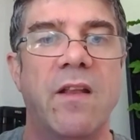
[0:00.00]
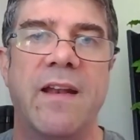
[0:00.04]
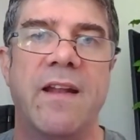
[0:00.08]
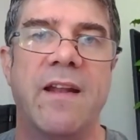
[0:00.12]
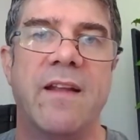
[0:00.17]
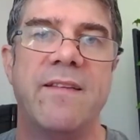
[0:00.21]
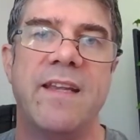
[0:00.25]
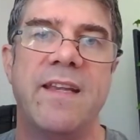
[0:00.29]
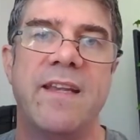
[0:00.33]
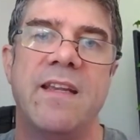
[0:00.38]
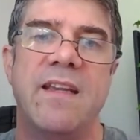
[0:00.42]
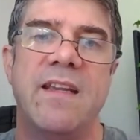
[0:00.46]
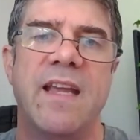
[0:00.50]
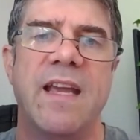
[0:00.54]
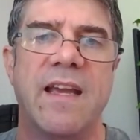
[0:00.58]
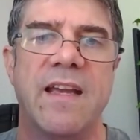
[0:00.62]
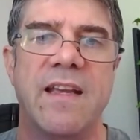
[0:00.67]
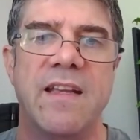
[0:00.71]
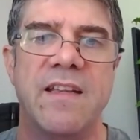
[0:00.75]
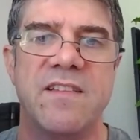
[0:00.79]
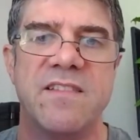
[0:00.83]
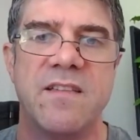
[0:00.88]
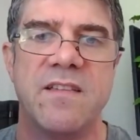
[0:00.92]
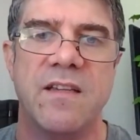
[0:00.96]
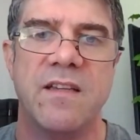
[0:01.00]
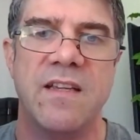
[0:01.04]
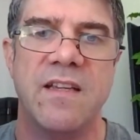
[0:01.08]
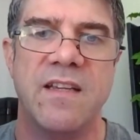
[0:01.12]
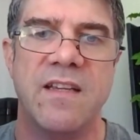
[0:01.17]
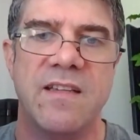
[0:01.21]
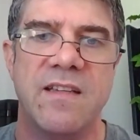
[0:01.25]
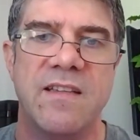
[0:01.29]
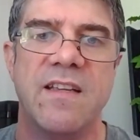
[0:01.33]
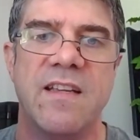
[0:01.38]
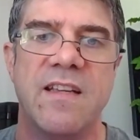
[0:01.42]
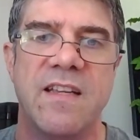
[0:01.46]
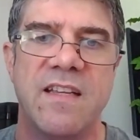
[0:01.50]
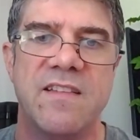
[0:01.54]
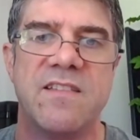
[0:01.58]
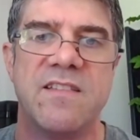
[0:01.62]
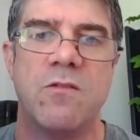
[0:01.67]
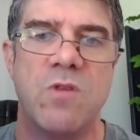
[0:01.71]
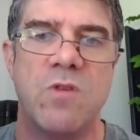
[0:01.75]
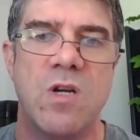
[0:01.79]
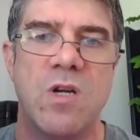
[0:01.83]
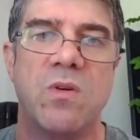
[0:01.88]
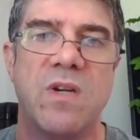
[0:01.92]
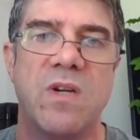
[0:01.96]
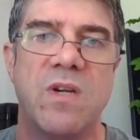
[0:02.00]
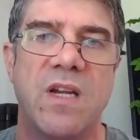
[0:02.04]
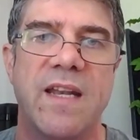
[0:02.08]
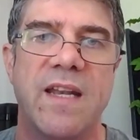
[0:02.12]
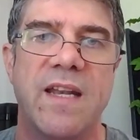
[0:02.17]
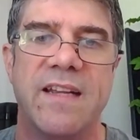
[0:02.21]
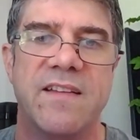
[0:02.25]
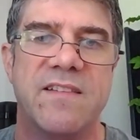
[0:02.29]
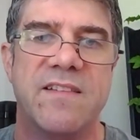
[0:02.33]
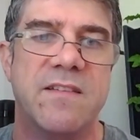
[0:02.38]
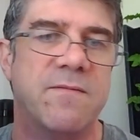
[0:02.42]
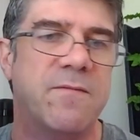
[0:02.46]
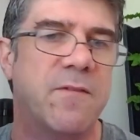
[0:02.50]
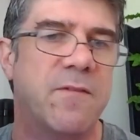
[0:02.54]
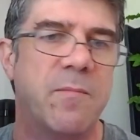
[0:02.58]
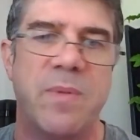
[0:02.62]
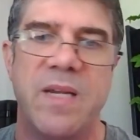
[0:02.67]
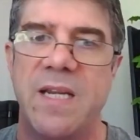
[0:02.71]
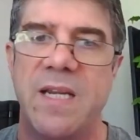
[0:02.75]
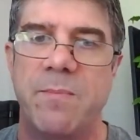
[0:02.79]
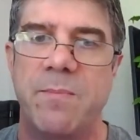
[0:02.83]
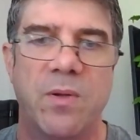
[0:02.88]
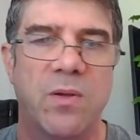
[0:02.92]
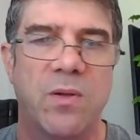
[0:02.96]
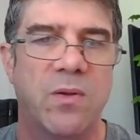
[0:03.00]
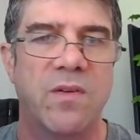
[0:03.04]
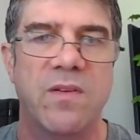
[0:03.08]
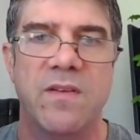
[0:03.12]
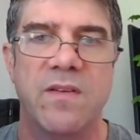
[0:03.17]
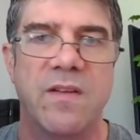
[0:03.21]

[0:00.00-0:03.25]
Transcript: And I think, yeah, it's a it, it's a real connector for people,